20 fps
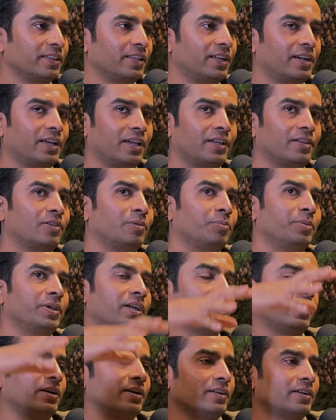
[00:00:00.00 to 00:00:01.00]
That I will be
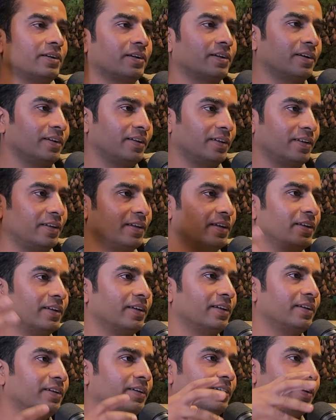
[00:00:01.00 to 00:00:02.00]
under
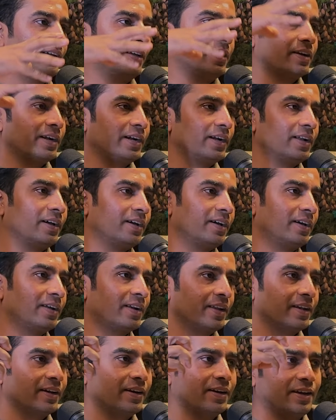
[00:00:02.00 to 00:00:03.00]
a radar
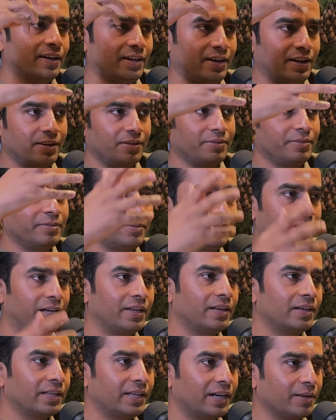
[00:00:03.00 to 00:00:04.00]
and
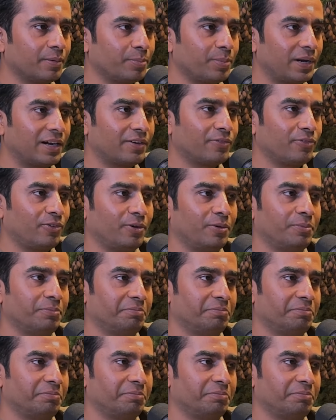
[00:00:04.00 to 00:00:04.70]
I'll get a platform.